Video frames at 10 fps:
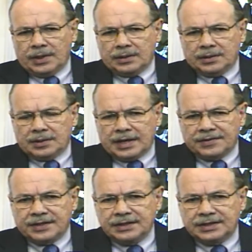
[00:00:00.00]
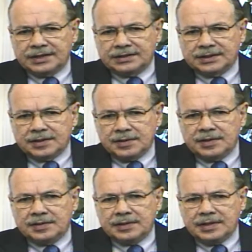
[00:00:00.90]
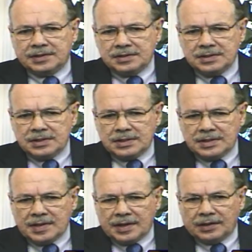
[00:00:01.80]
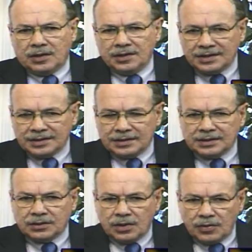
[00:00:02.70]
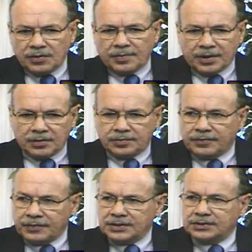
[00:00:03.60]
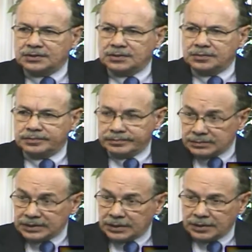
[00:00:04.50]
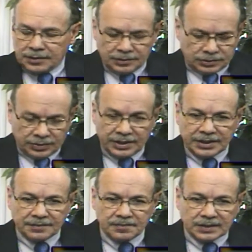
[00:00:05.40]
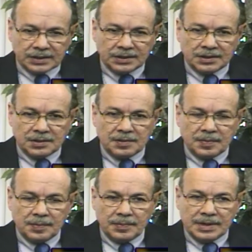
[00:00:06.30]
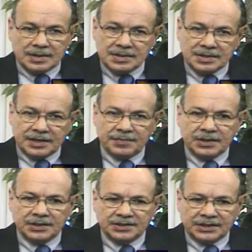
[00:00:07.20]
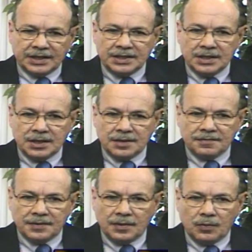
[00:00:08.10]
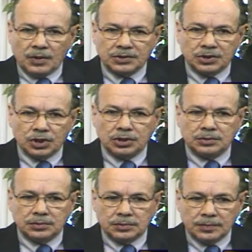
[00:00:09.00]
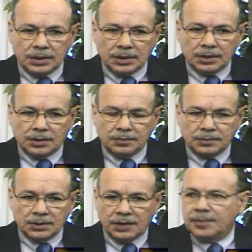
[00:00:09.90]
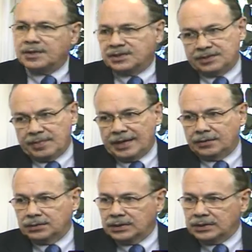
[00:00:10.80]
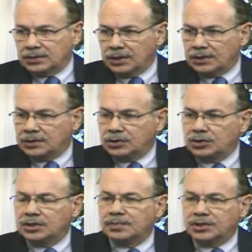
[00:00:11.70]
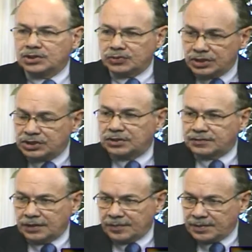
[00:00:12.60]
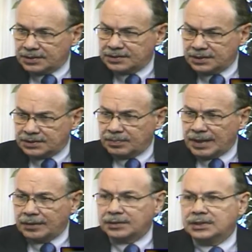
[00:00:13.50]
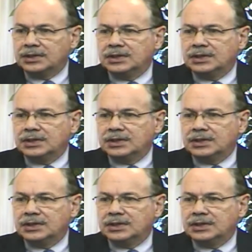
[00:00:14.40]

uh, I think that uh, you know, it, it, along along with my own professional uh, training, uh, it gave me an understanding of what good um, government is about and, and good administration of government is, is about